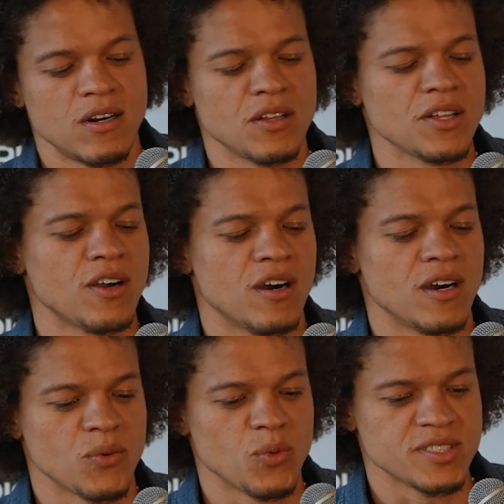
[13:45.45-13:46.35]
early
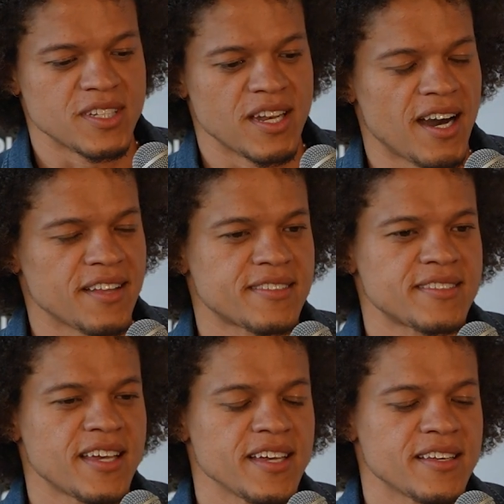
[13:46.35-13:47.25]
on was to
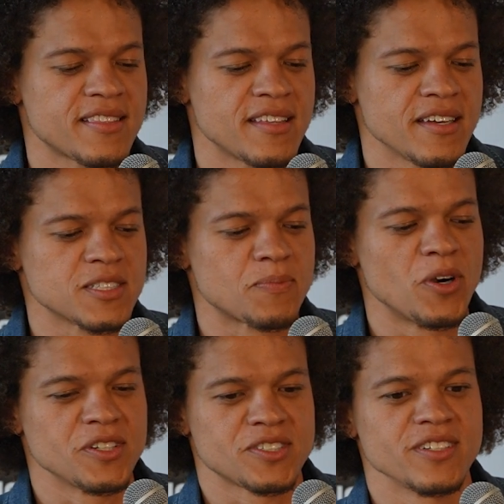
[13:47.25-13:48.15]
not take things
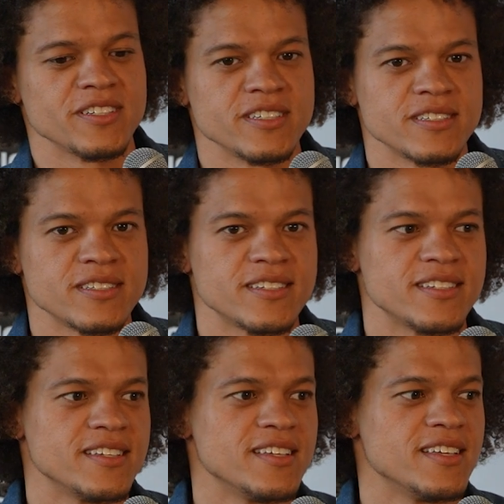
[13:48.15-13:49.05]
personally.
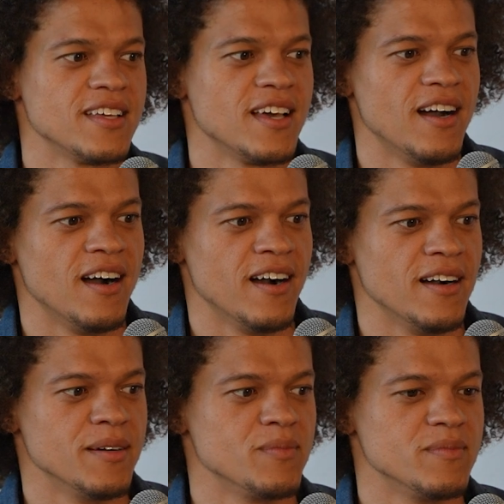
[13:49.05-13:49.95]
Um,
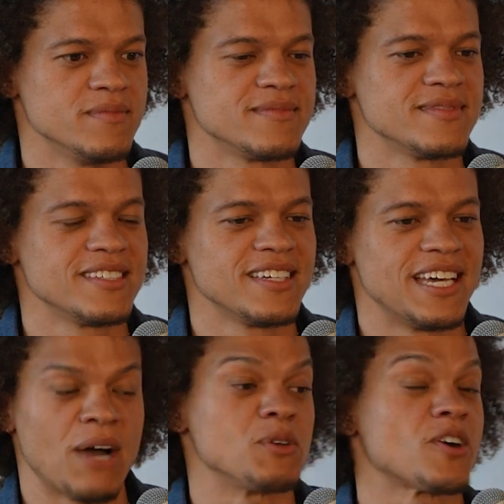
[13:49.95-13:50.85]

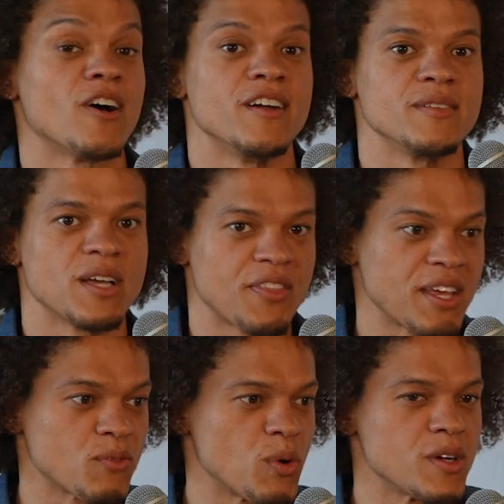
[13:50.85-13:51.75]
and that was hard. And I
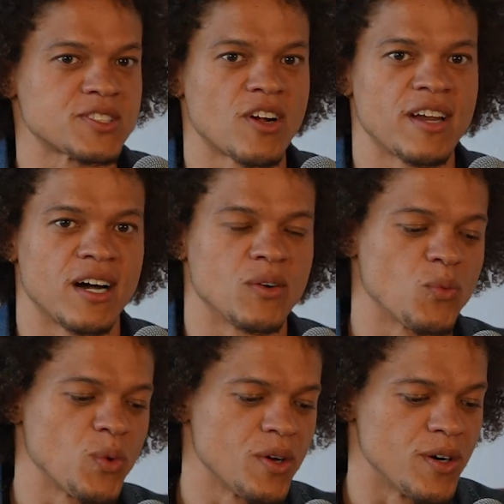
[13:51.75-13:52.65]
think when we were start
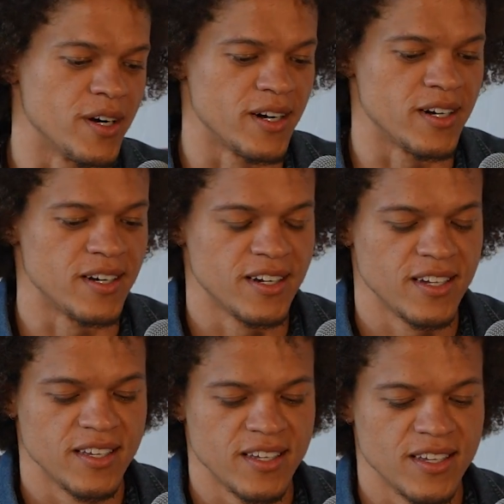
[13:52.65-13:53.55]
out, we were,
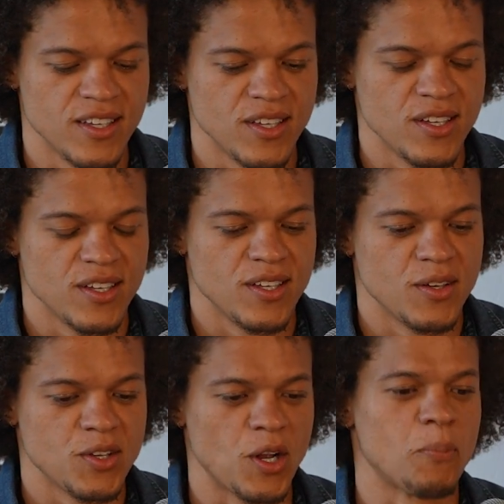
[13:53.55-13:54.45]

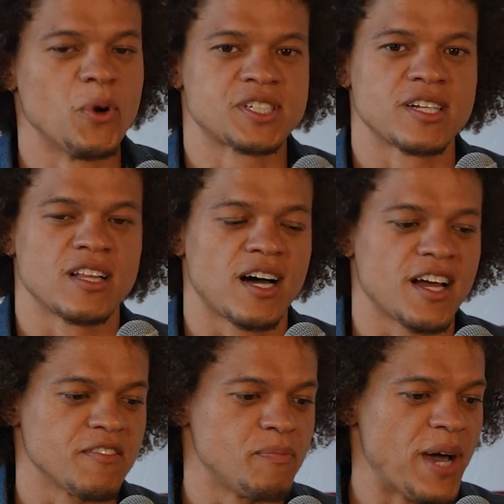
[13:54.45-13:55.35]
you know, pushing a
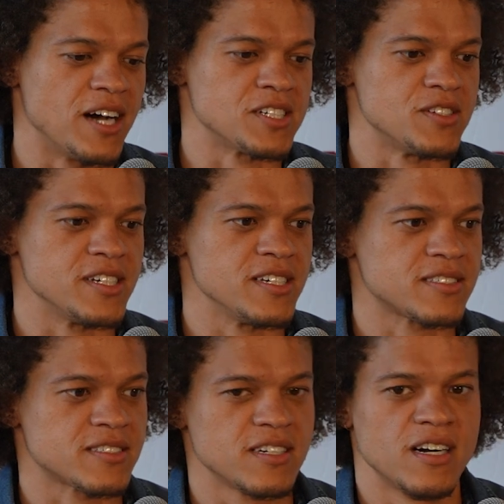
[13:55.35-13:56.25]
lot of
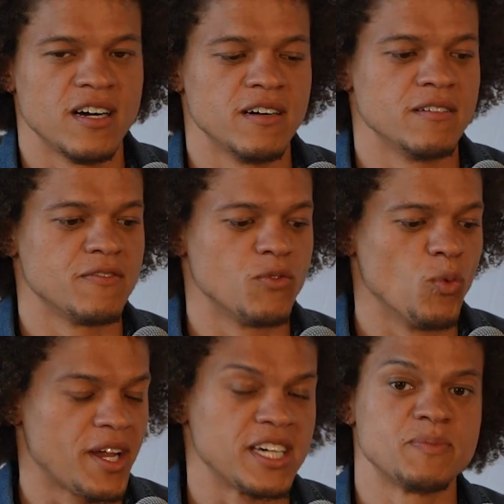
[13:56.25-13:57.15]
boundaries of
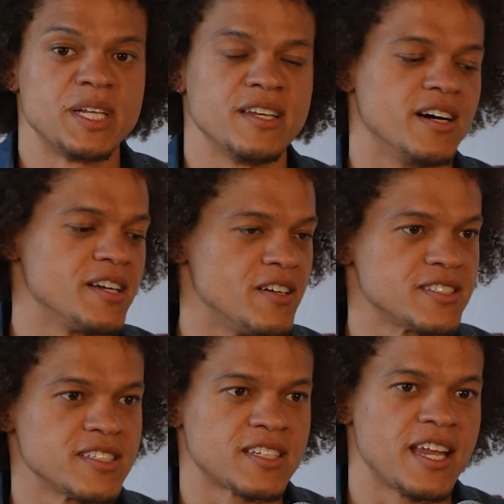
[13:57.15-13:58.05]
what has been done here
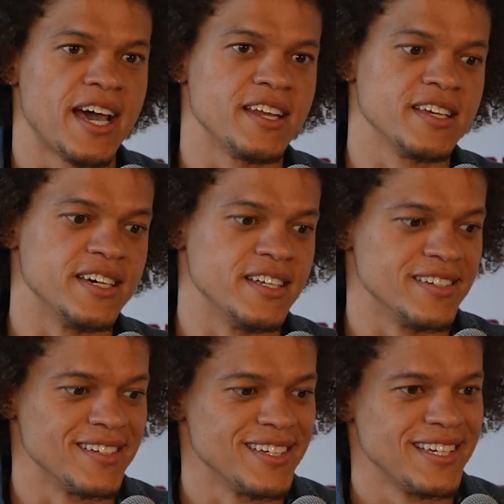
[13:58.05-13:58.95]
in Cincinnati
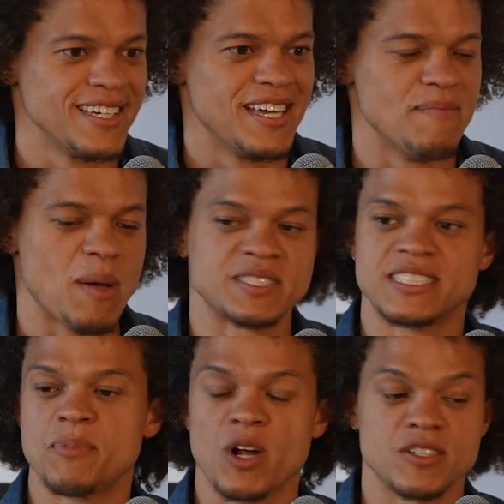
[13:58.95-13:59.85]
and and maybe
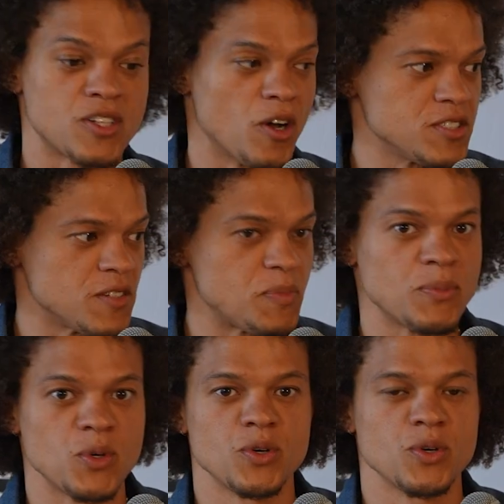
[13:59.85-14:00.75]
stepping on toes of people